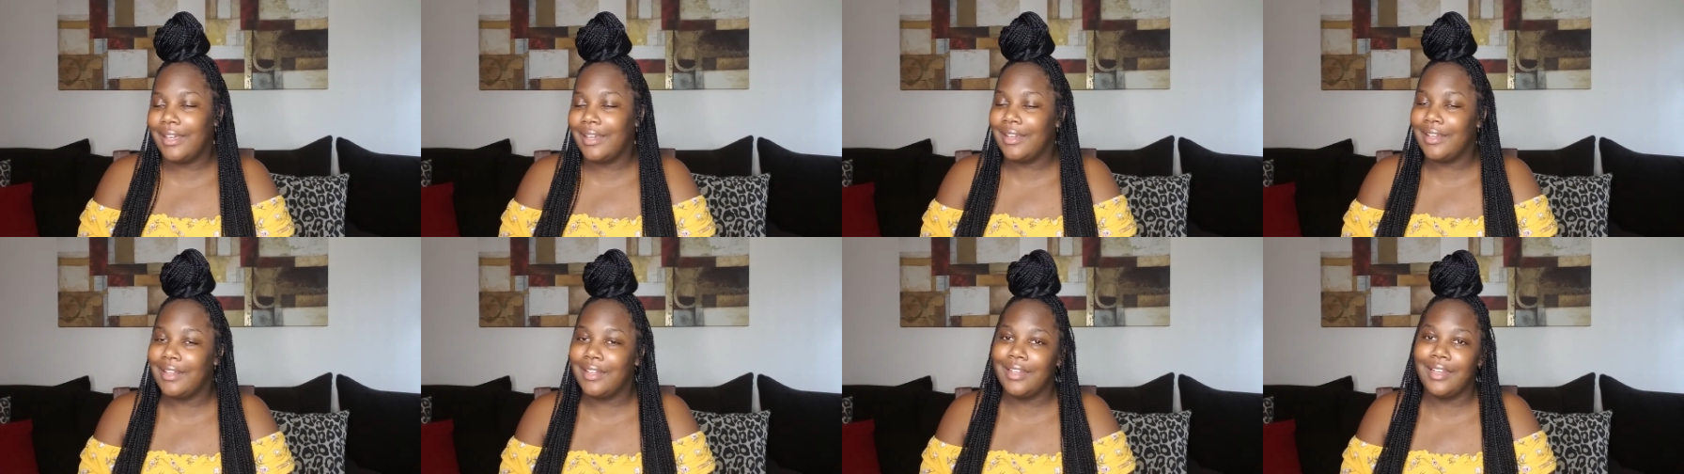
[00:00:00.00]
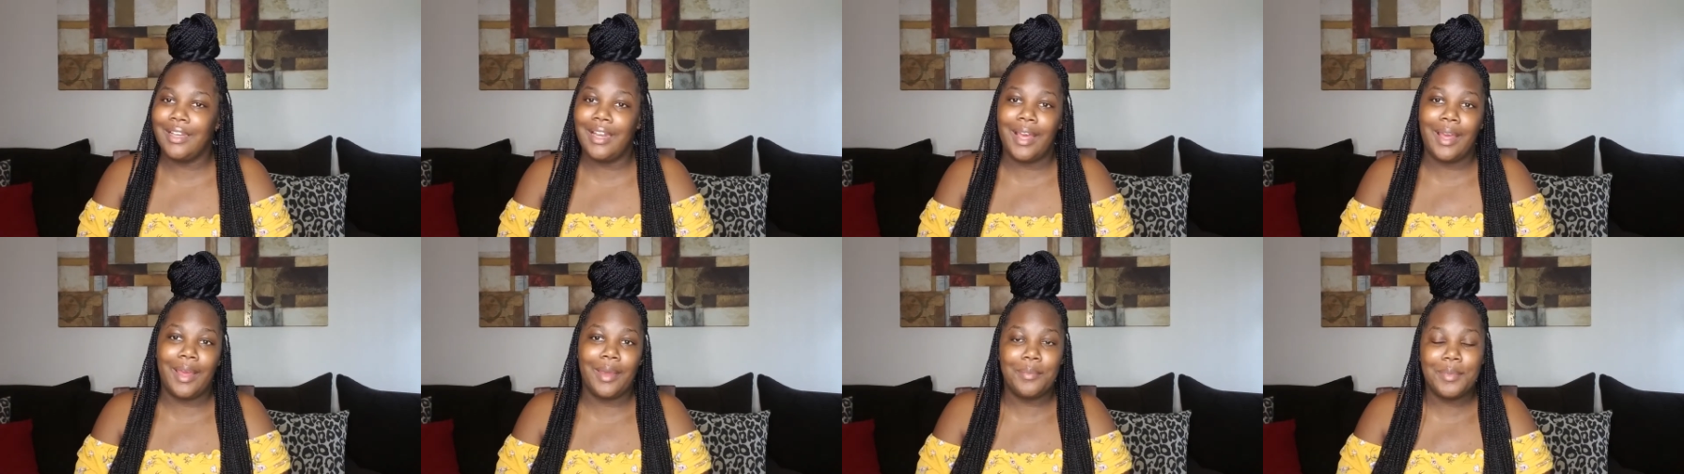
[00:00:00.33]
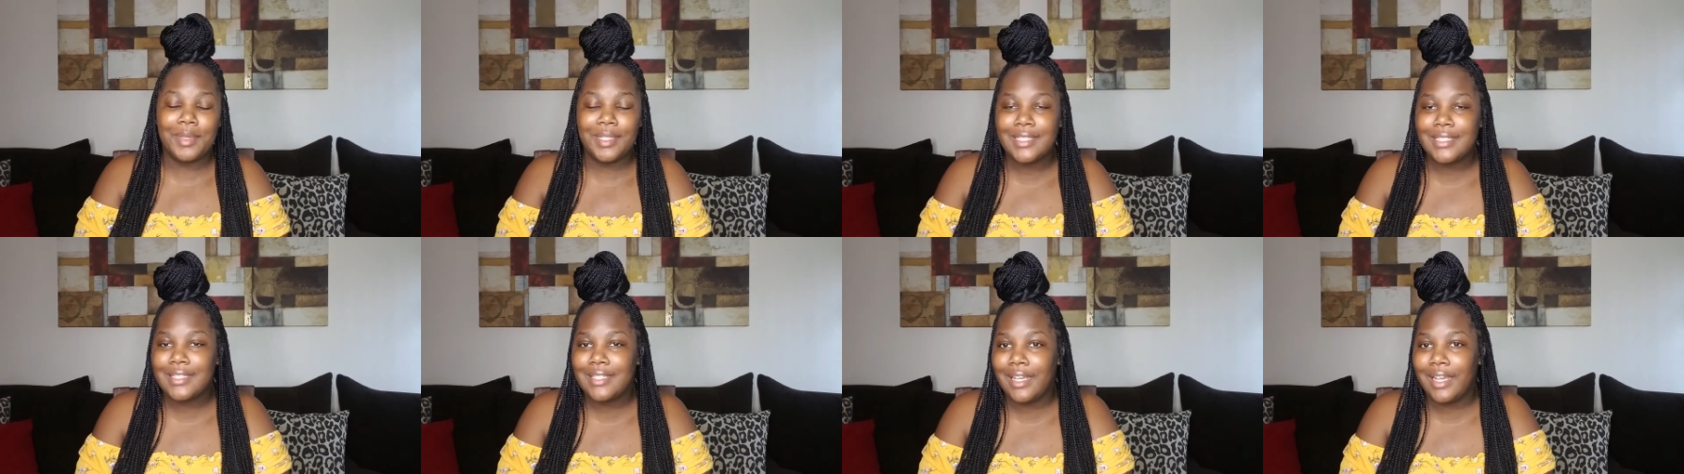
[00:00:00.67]
and I'm
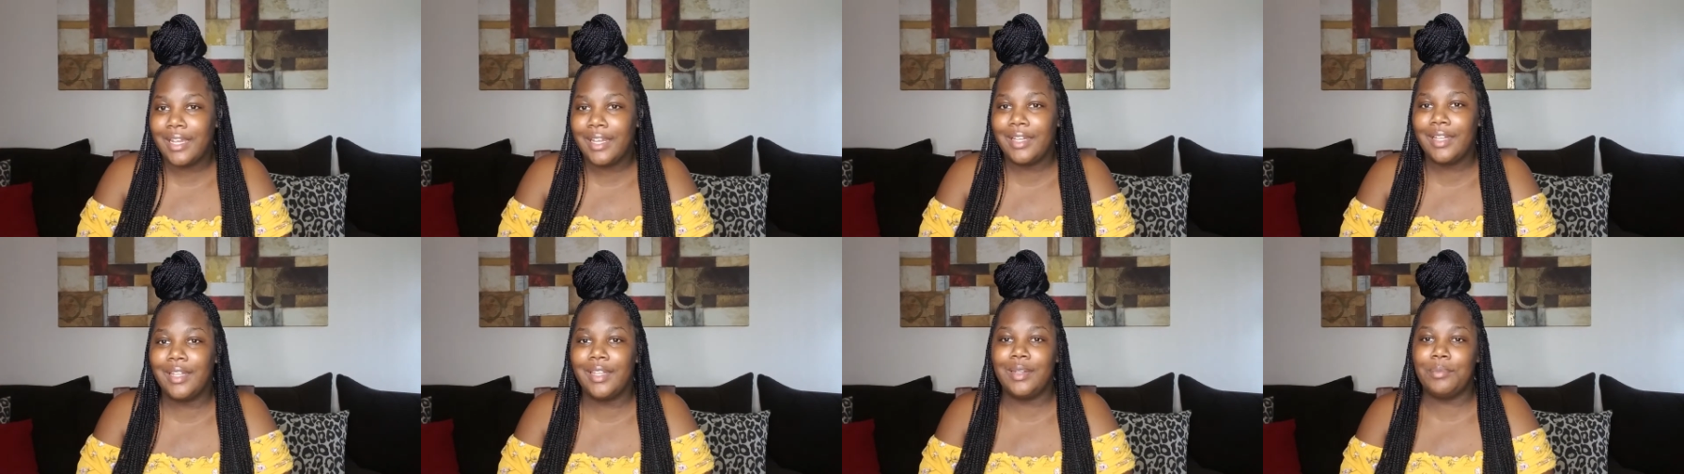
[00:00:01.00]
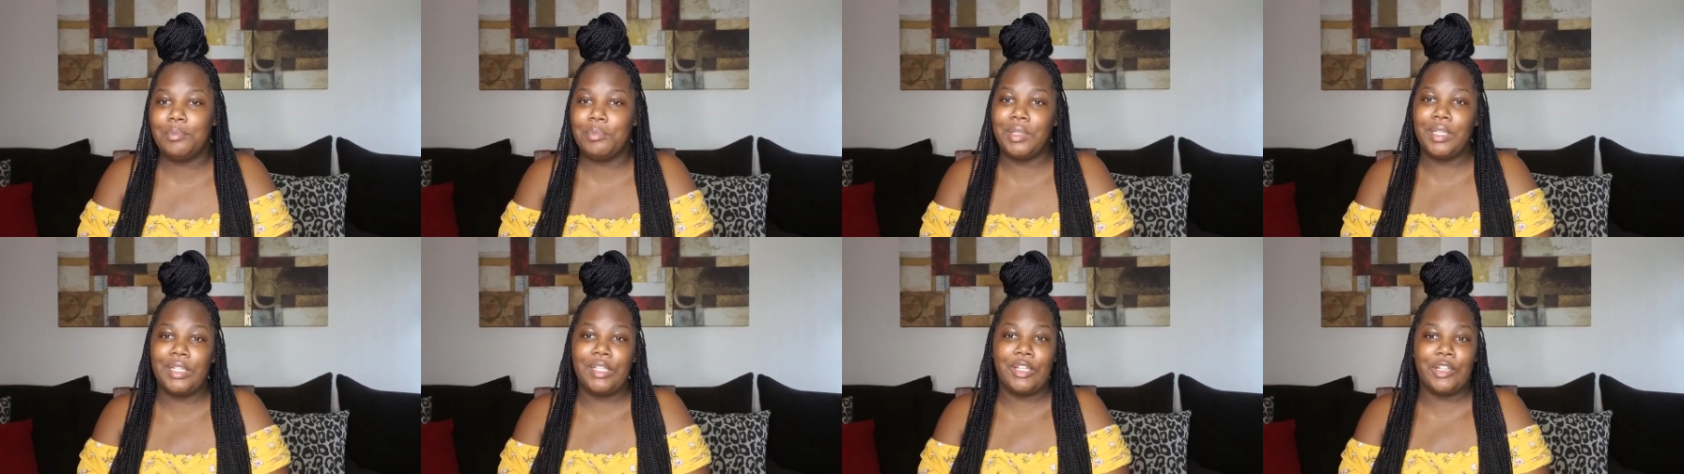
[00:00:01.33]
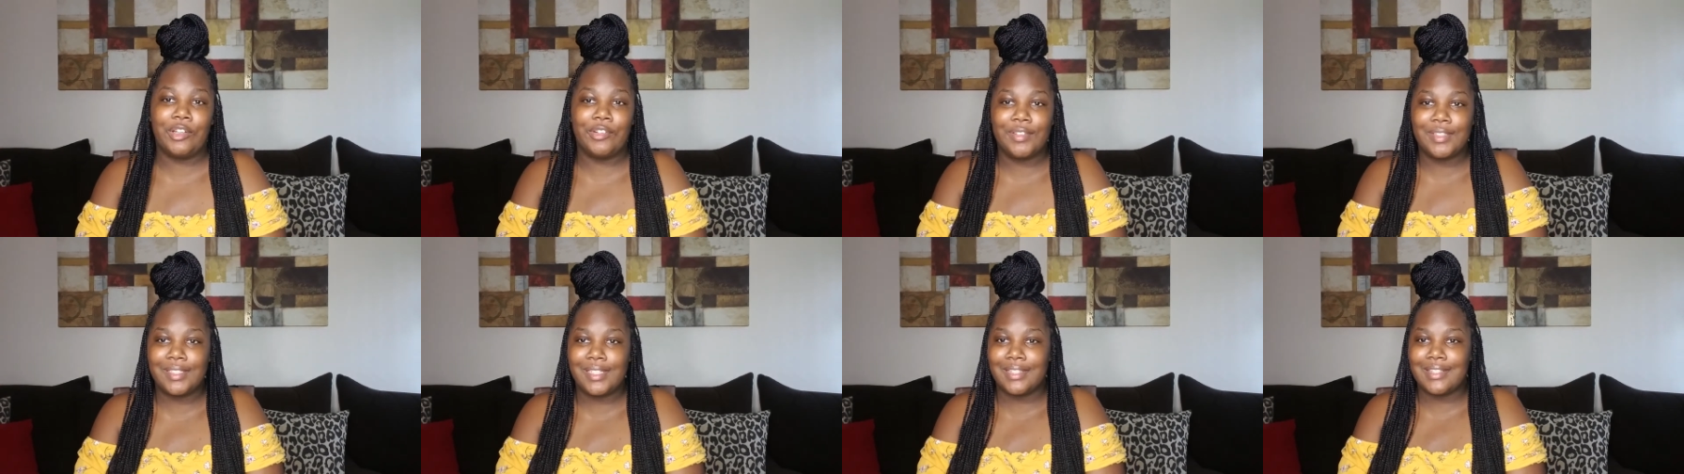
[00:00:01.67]
excited but
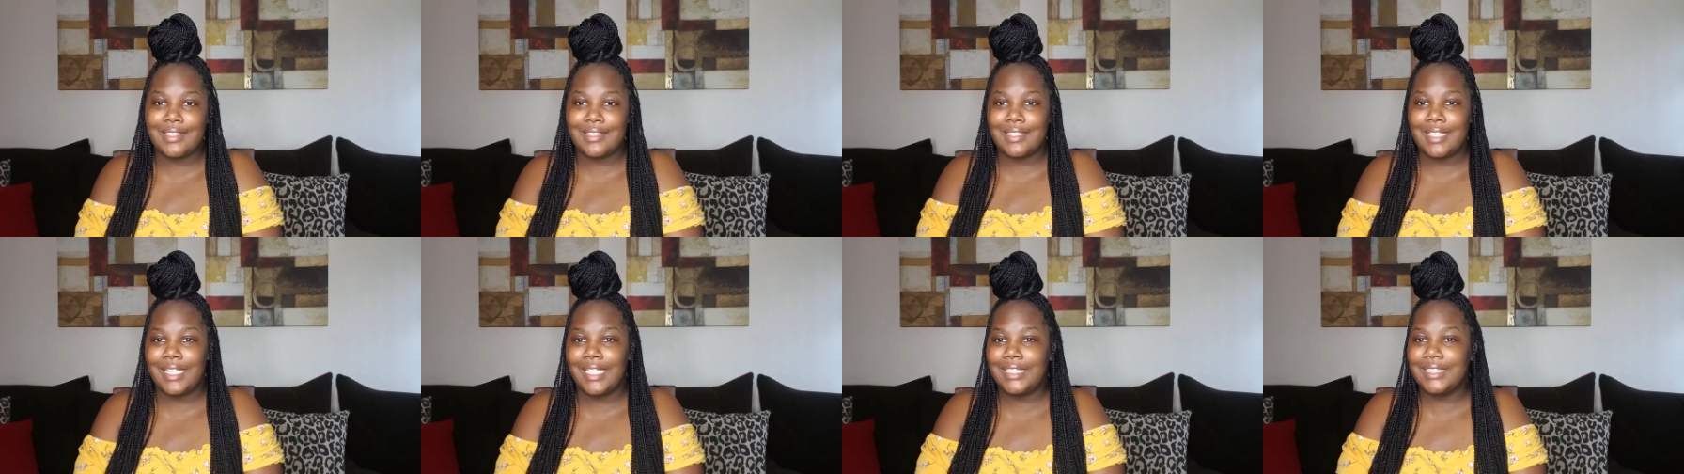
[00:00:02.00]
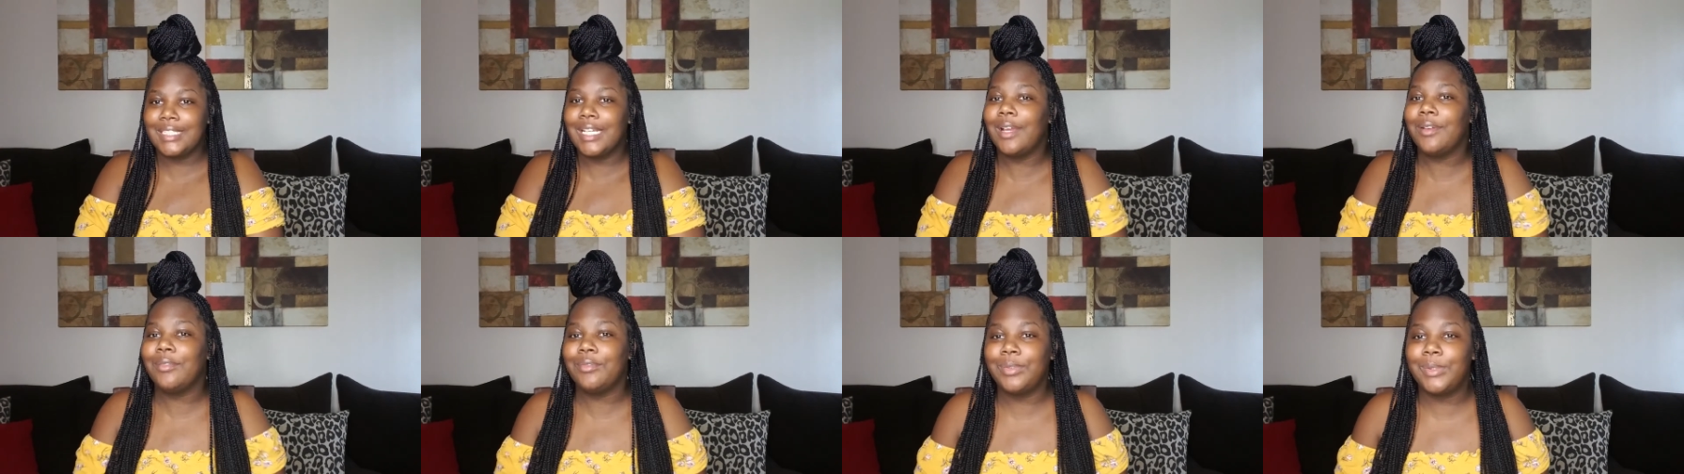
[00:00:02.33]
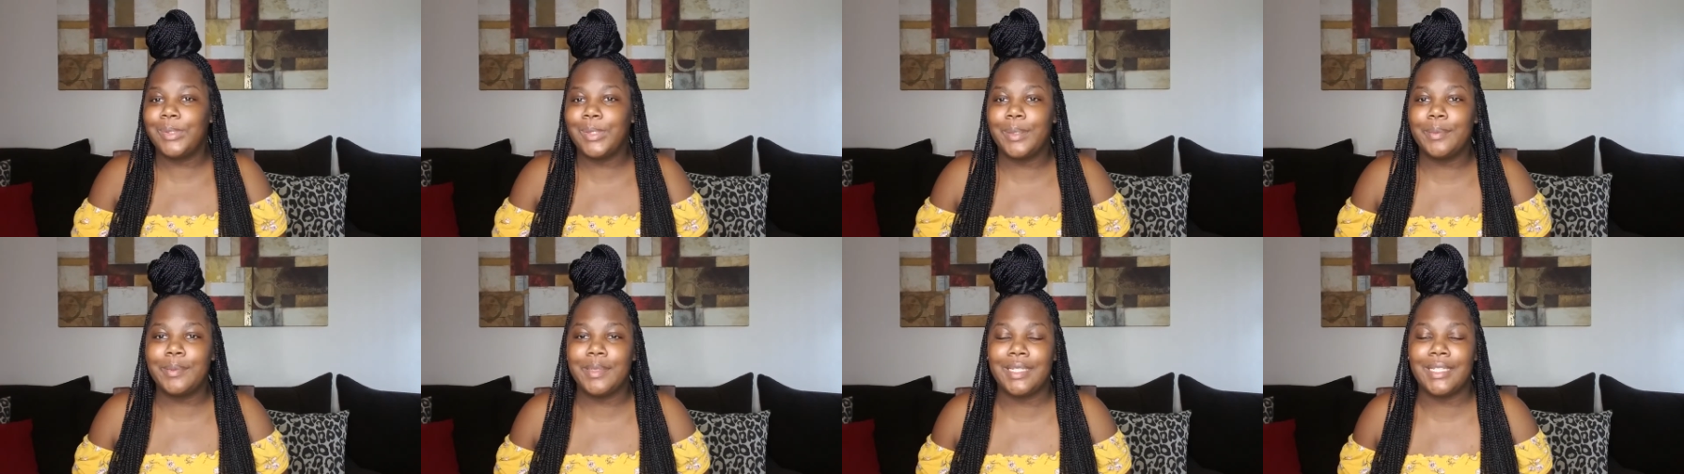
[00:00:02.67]
nervous at the same time
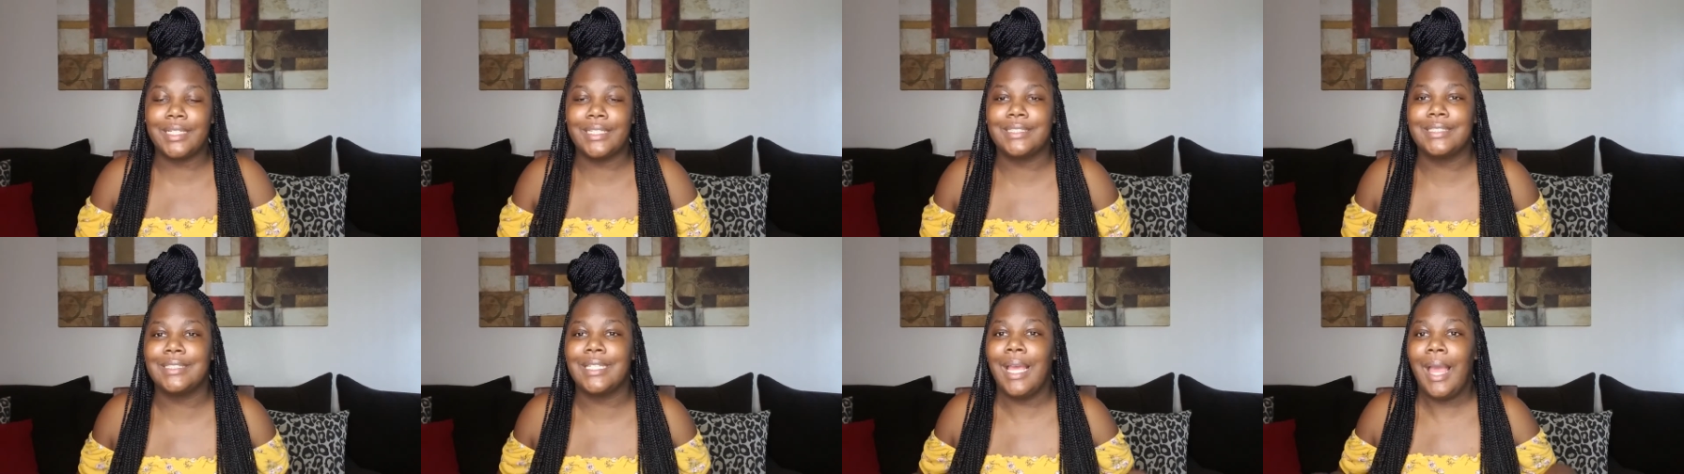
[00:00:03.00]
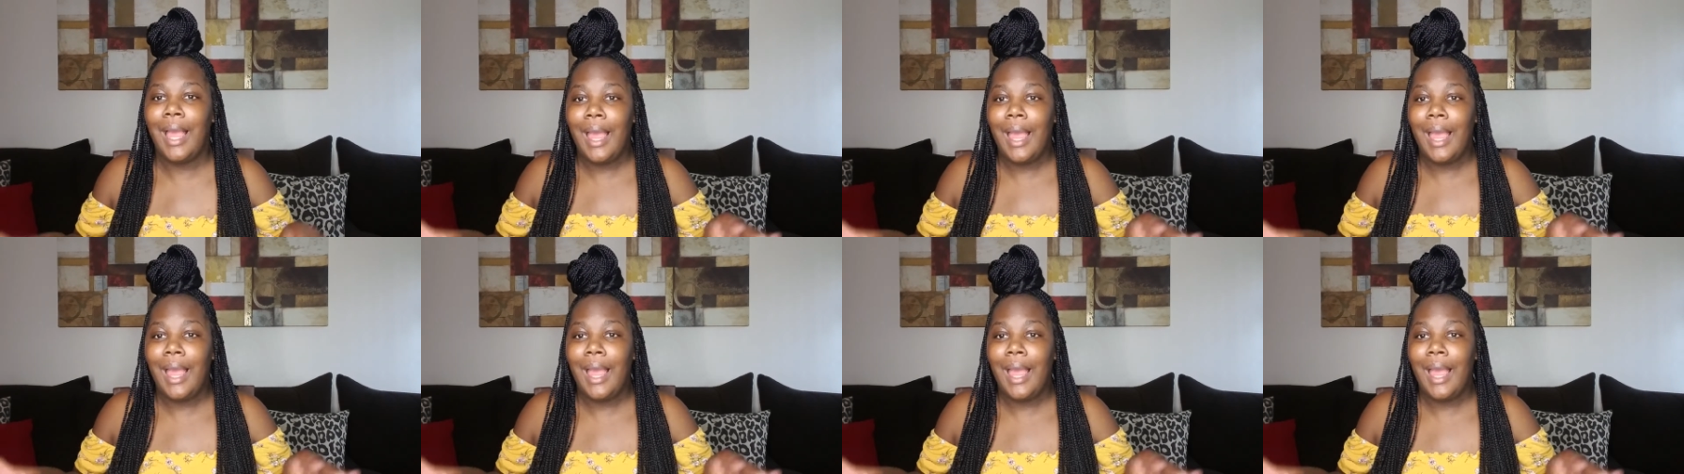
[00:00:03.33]
for it because